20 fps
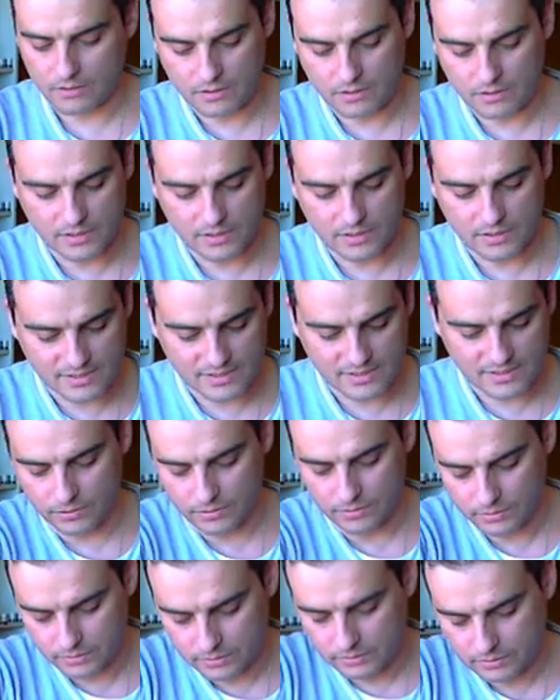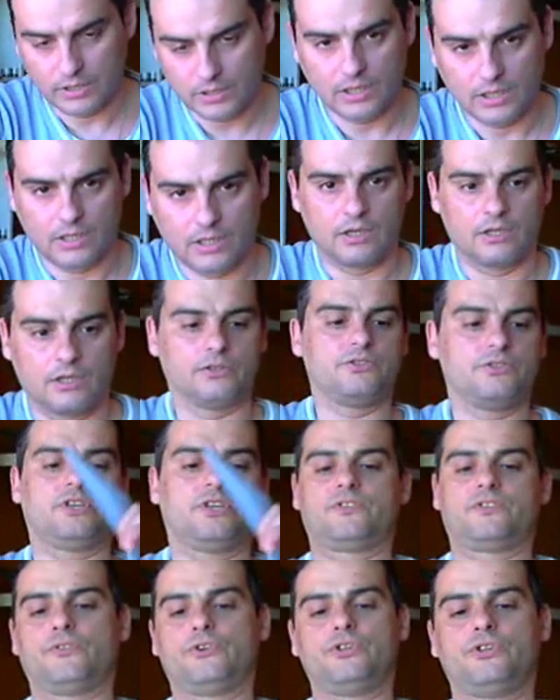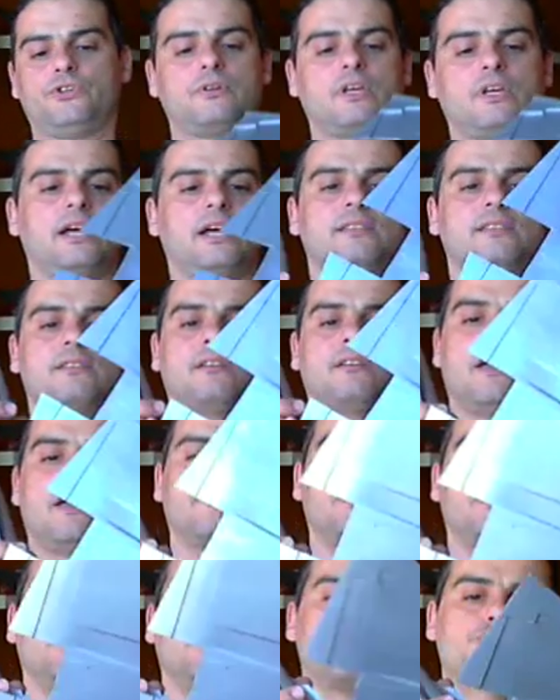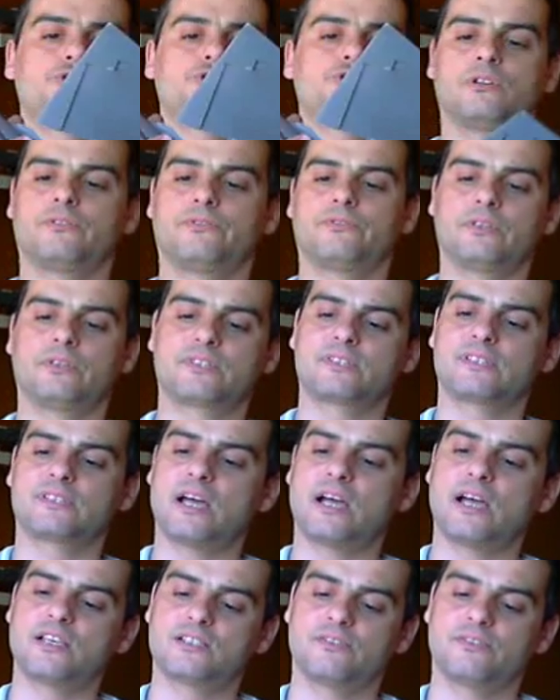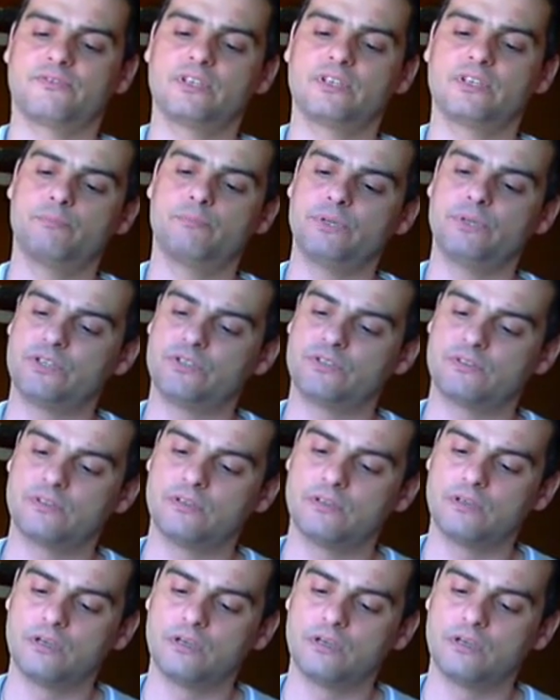assemble, just for you guys to have a notion of the size of this beast,